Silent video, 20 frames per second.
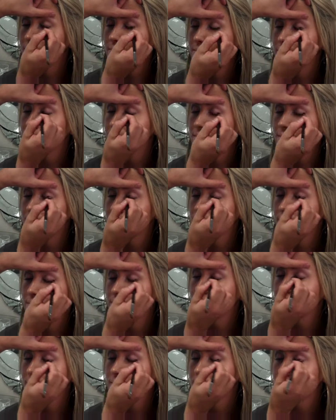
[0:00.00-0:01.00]
light
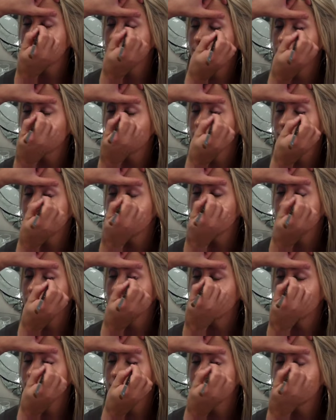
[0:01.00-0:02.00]
look, but a
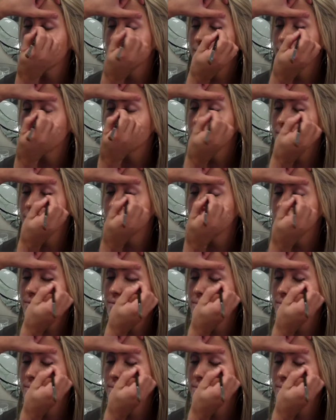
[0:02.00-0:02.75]
smoky eye.